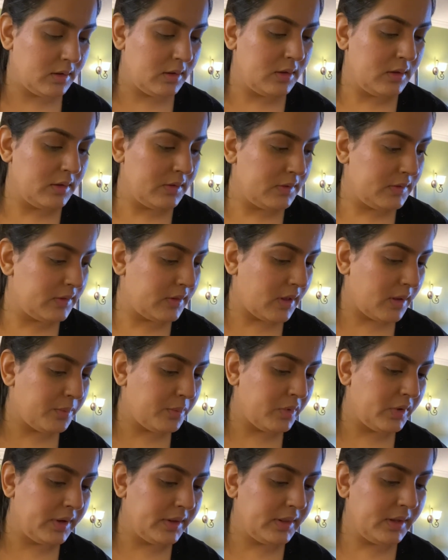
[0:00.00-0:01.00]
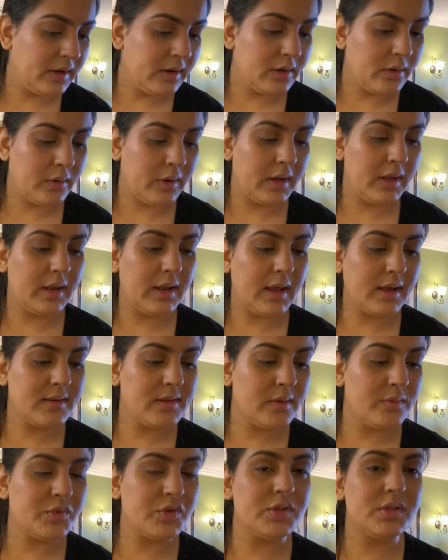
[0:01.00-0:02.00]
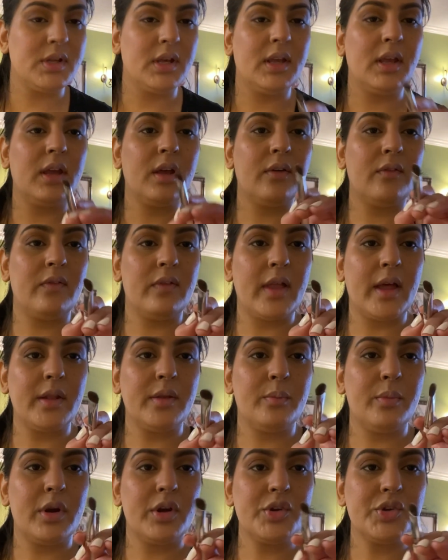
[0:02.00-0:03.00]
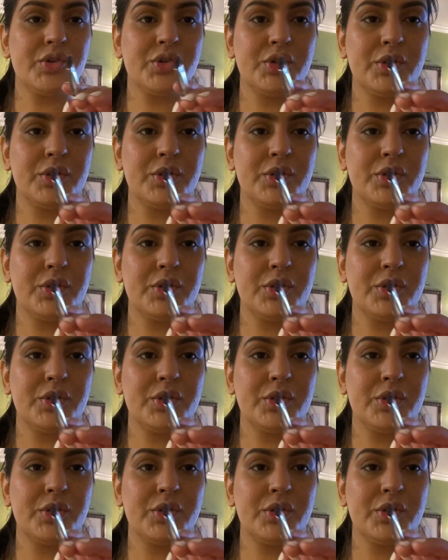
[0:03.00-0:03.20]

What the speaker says: stop right there. Okay, next I'm just taking a flat brush.